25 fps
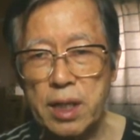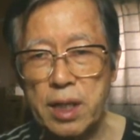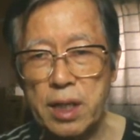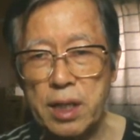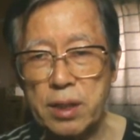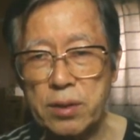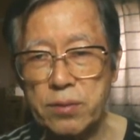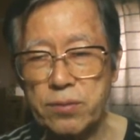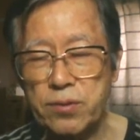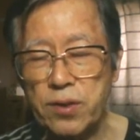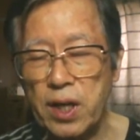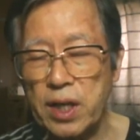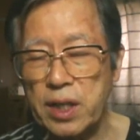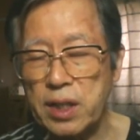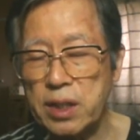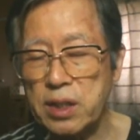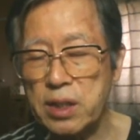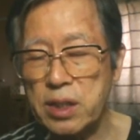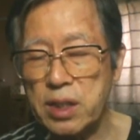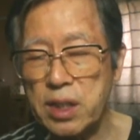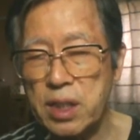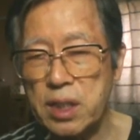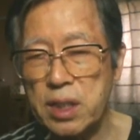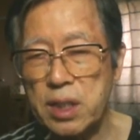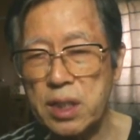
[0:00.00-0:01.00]
And
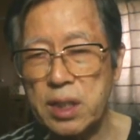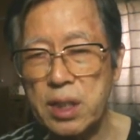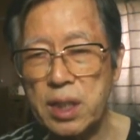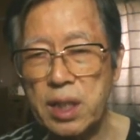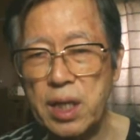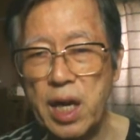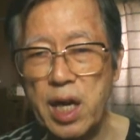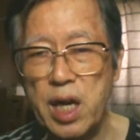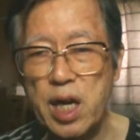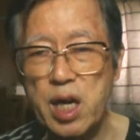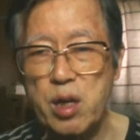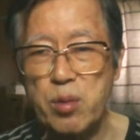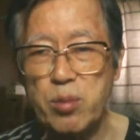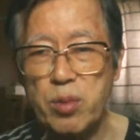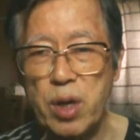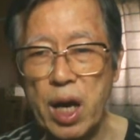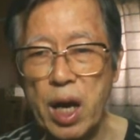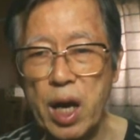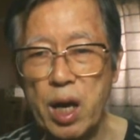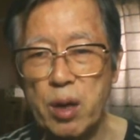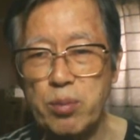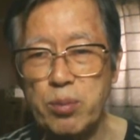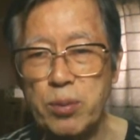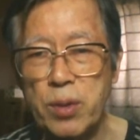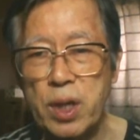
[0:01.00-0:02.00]
finally, he came
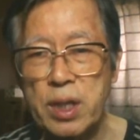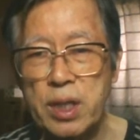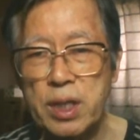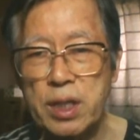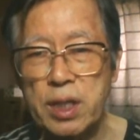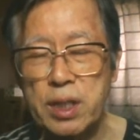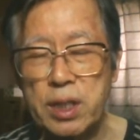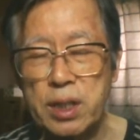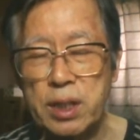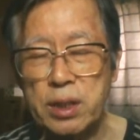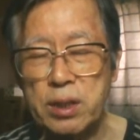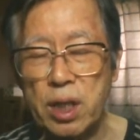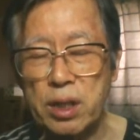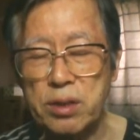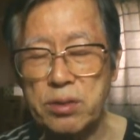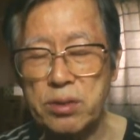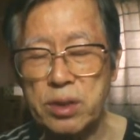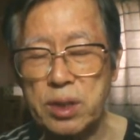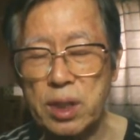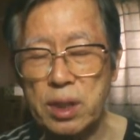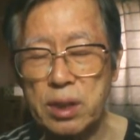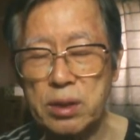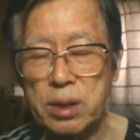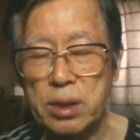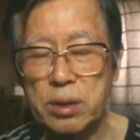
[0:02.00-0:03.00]
up, he
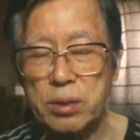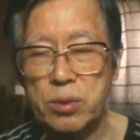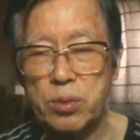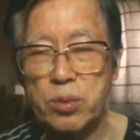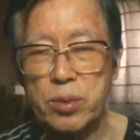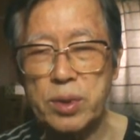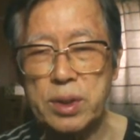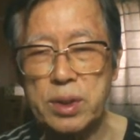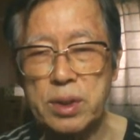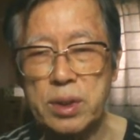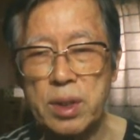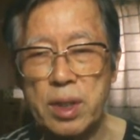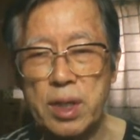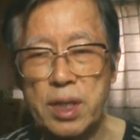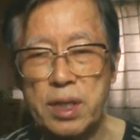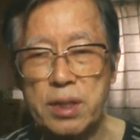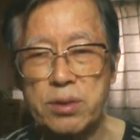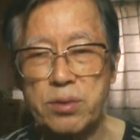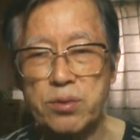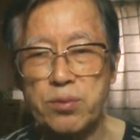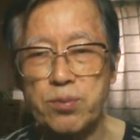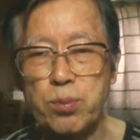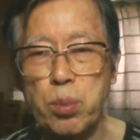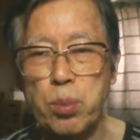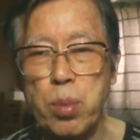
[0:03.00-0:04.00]
consulted with
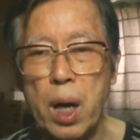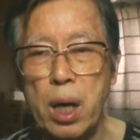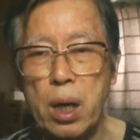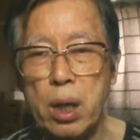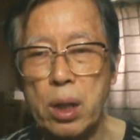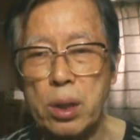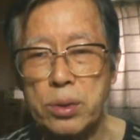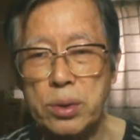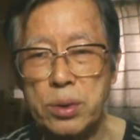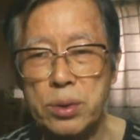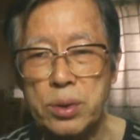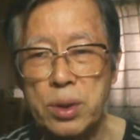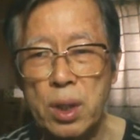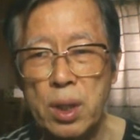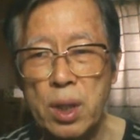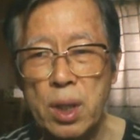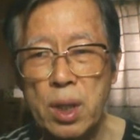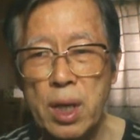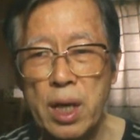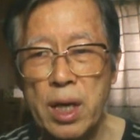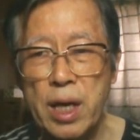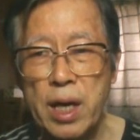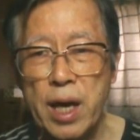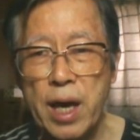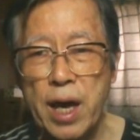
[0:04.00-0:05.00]
his boss
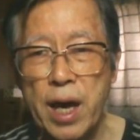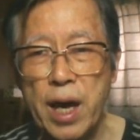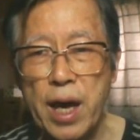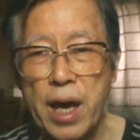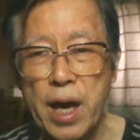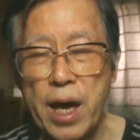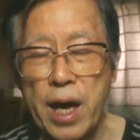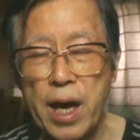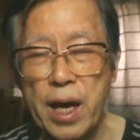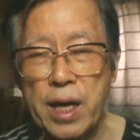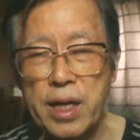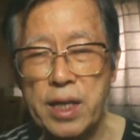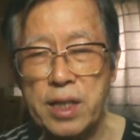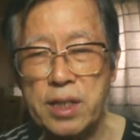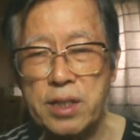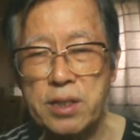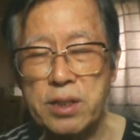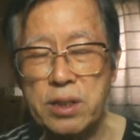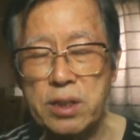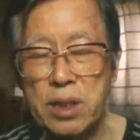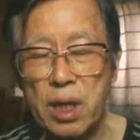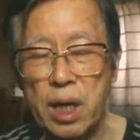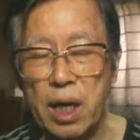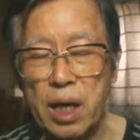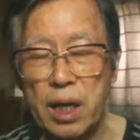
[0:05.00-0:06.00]

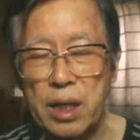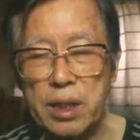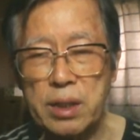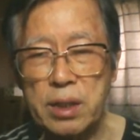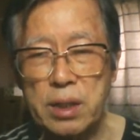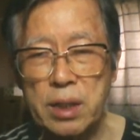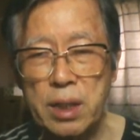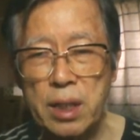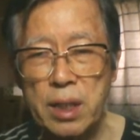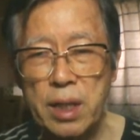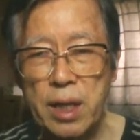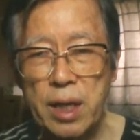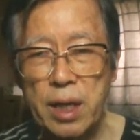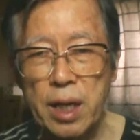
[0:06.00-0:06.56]
inside,